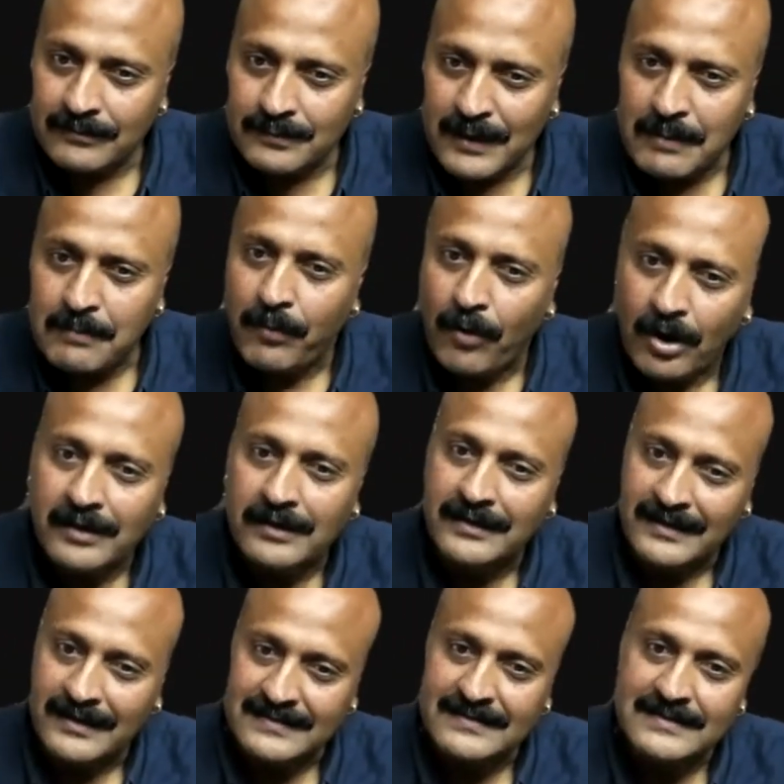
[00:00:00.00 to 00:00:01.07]

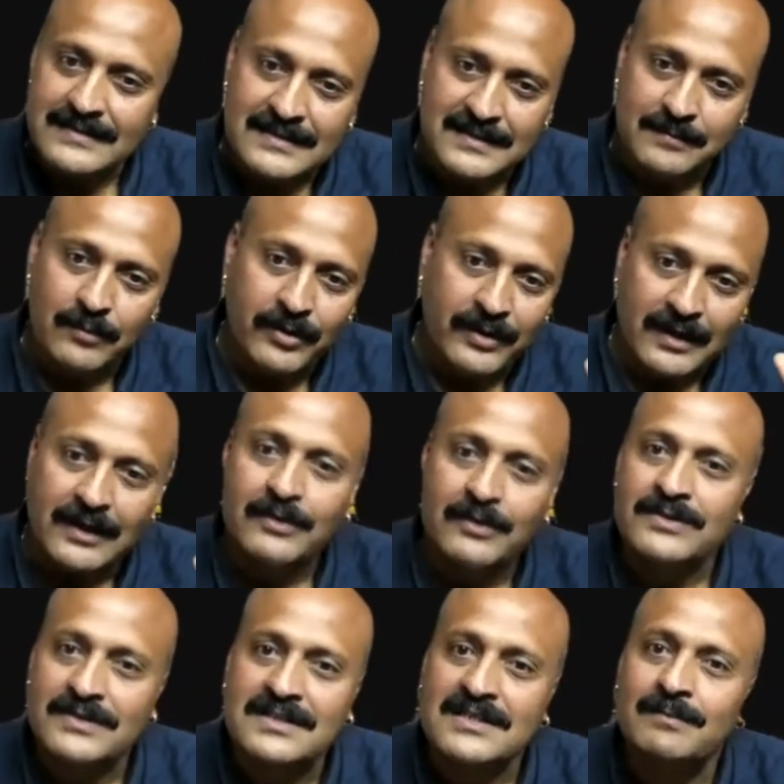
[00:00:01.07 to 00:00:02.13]
important as a system or an
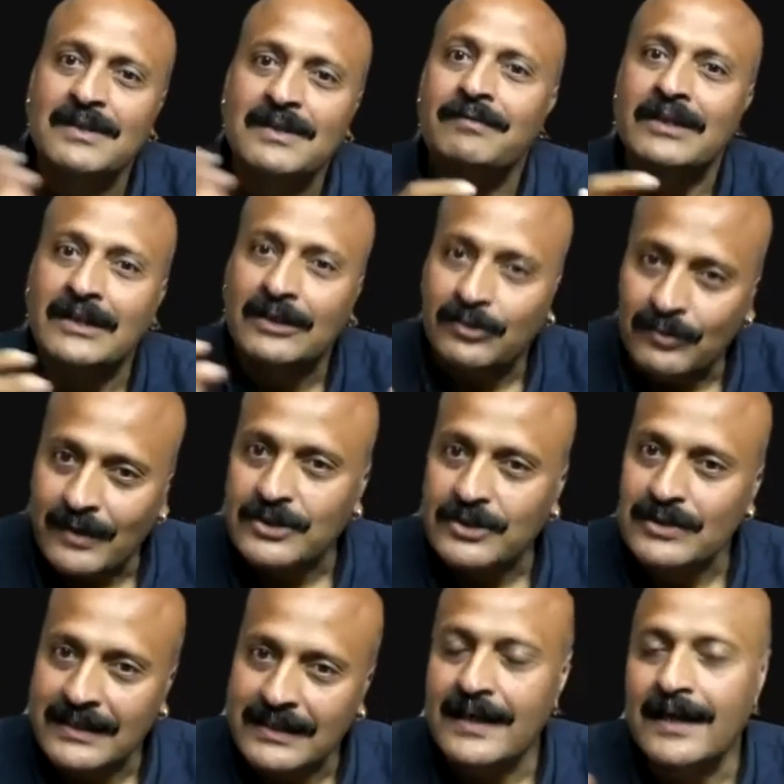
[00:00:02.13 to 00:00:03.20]
ecosystem that we need to
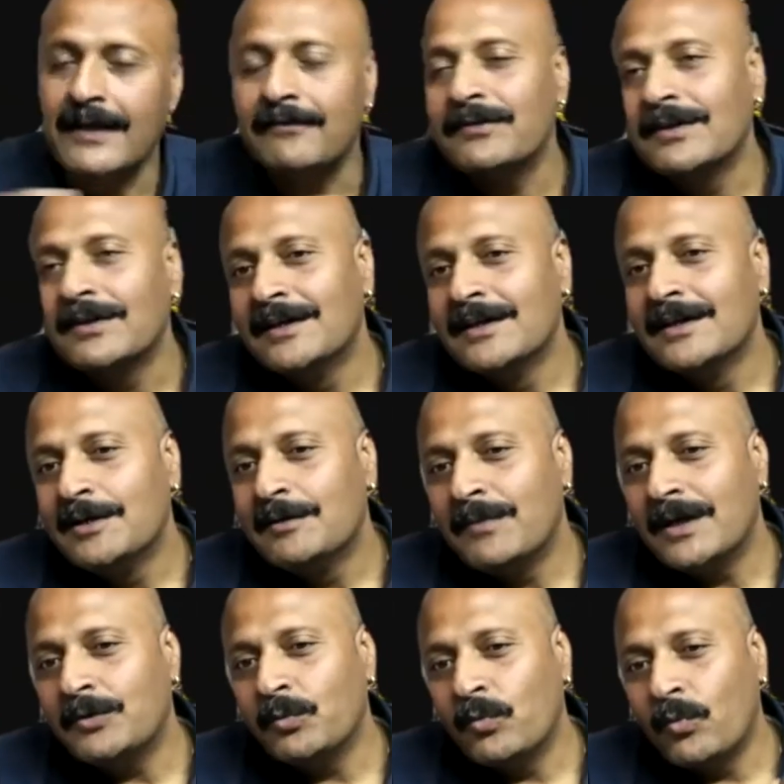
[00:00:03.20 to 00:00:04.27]
actually have.
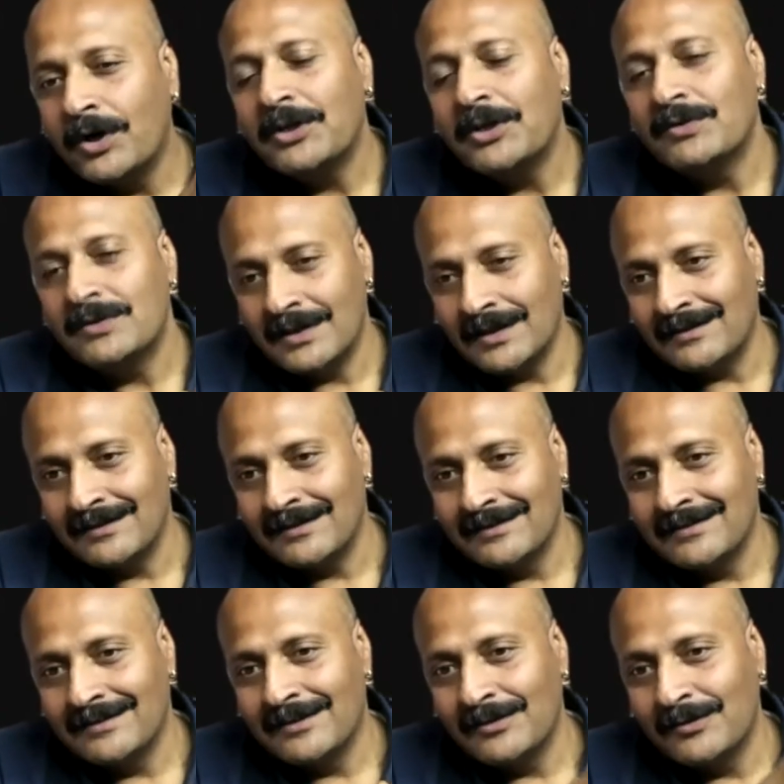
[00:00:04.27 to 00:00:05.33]
But what do you think
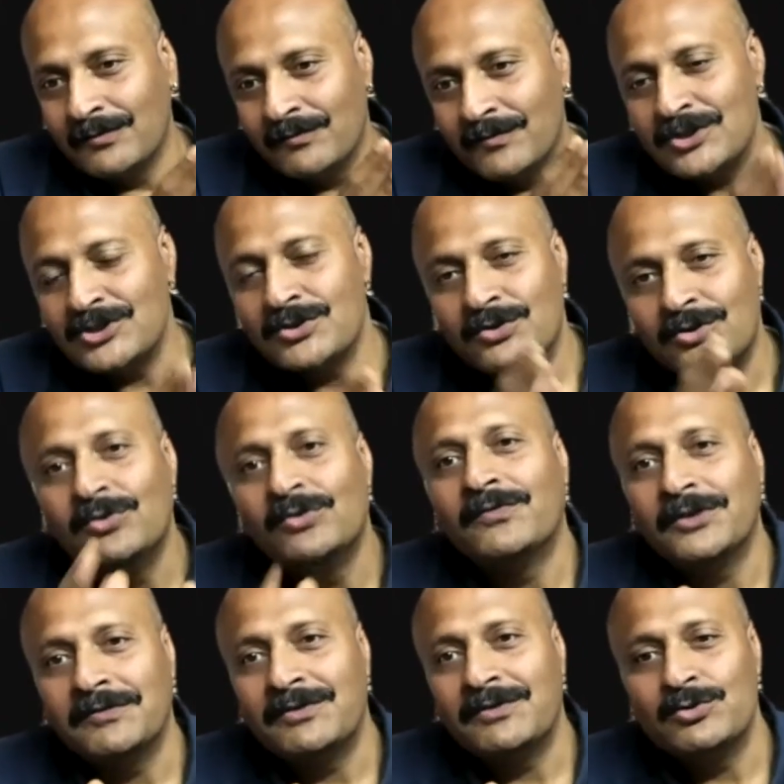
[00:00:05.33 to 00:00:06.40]
we should do
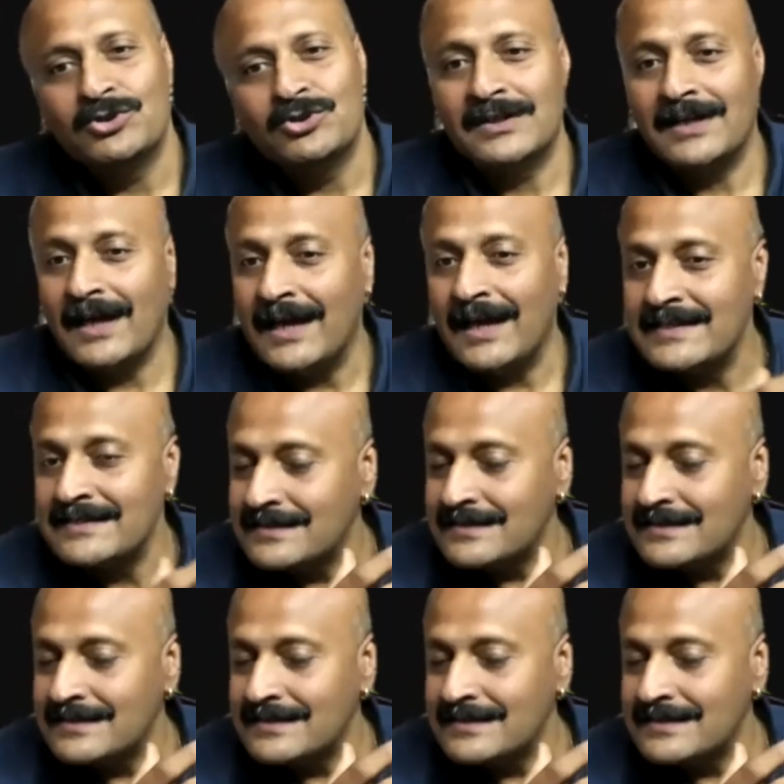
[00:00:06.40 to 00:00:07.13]
for the future as